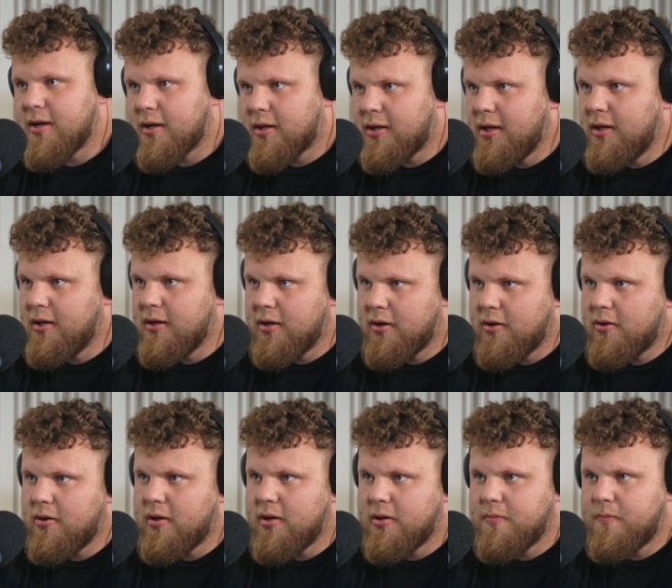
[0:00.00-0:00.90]
clean,
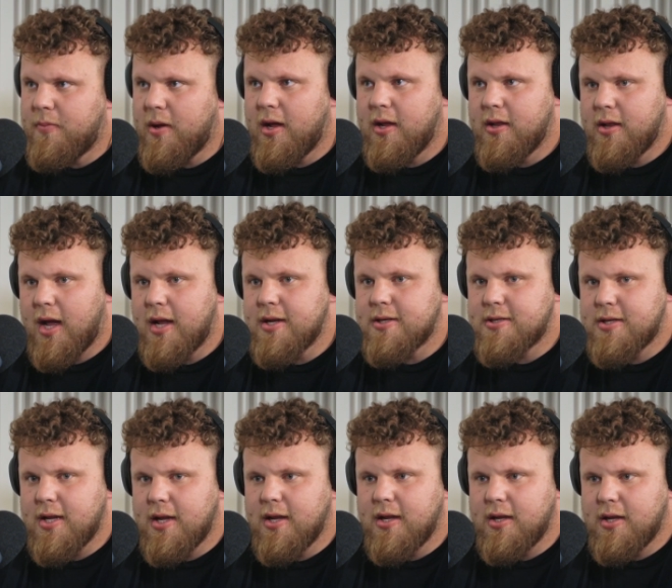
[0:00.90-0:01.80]
but that's
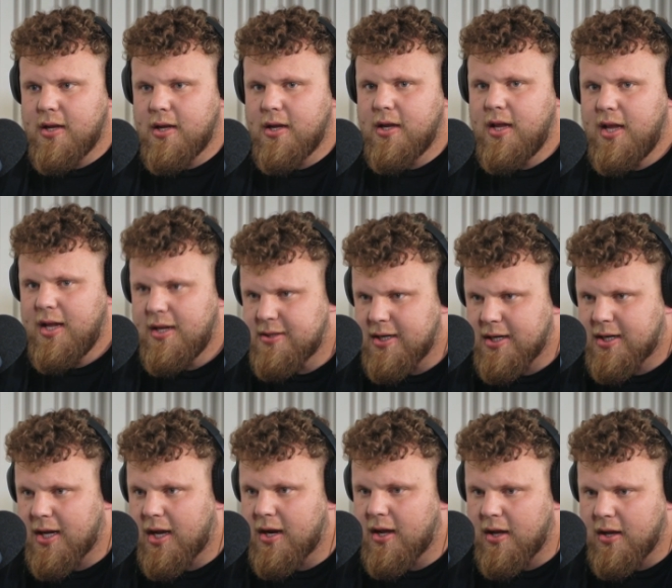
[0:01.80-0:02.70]
it. Easy
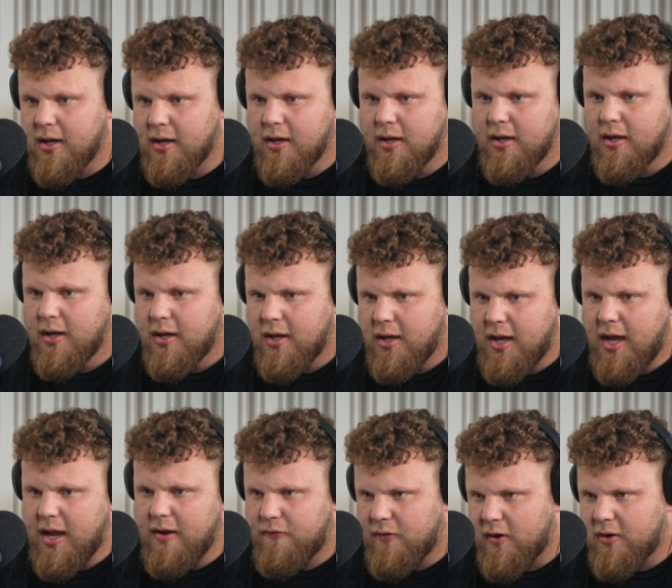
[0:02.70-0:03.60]
kind of
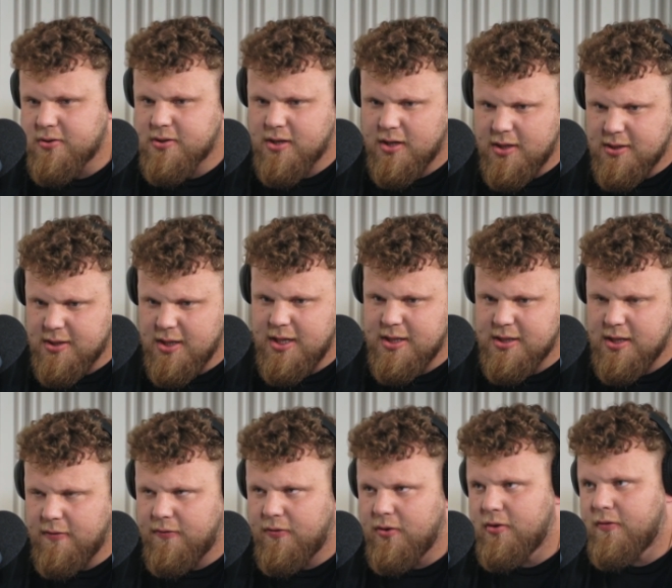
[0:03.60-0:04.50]
8,000 is
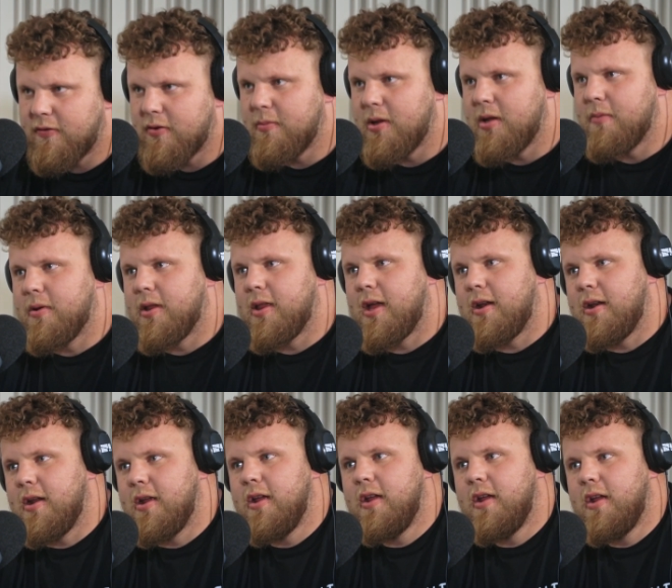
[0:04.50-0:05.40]
easy food for me. But
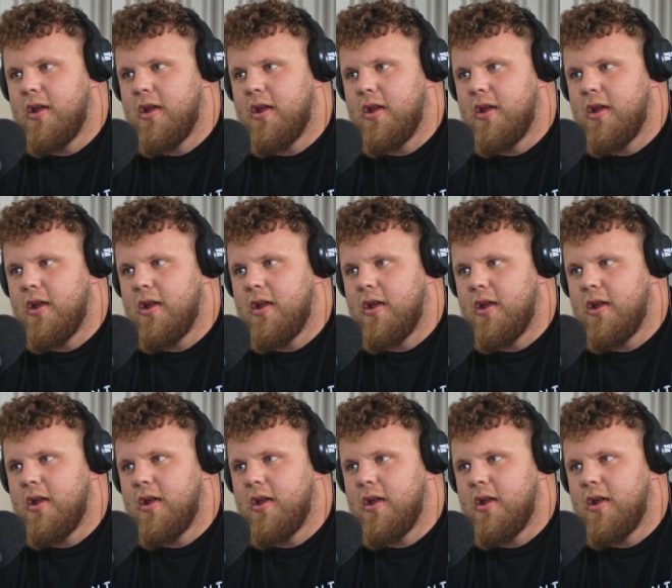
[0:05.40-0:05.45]
then